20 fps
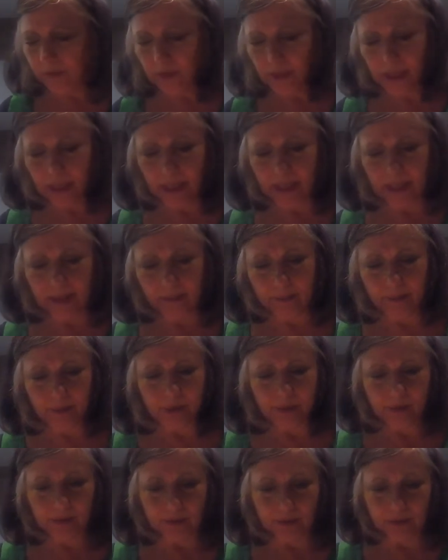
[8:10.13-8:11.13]
are
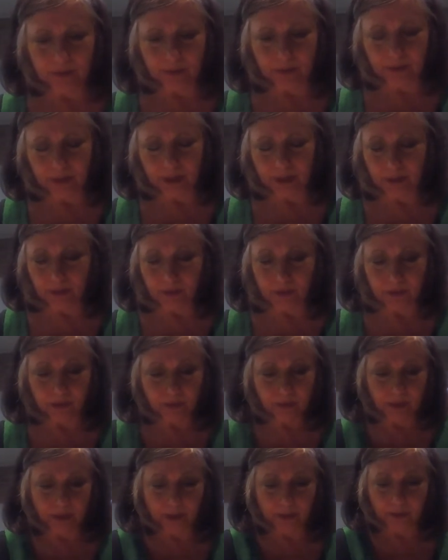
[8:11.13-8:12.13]
absolute, they
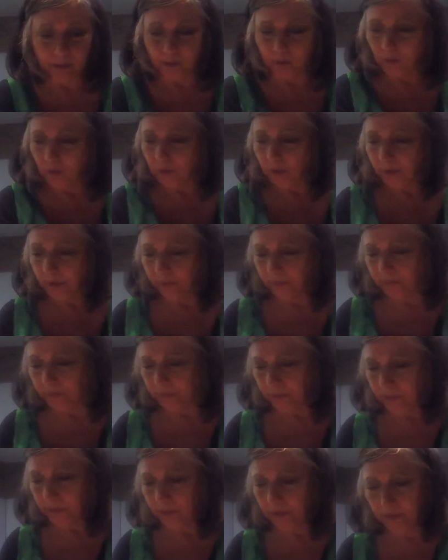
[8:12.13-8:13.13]
just smell
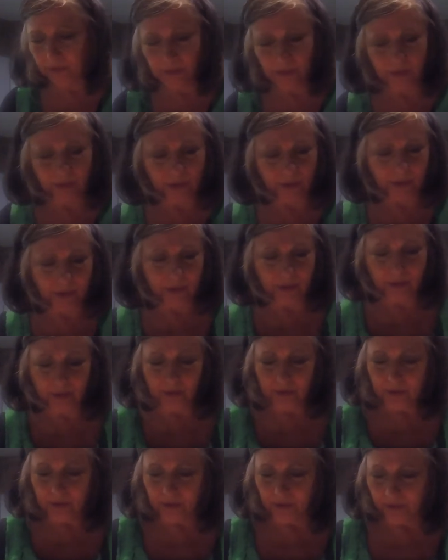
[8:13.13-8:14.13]
wonderful.
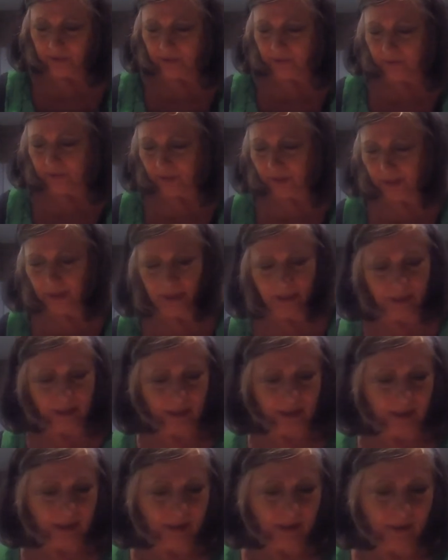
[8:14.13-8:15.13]
Okay.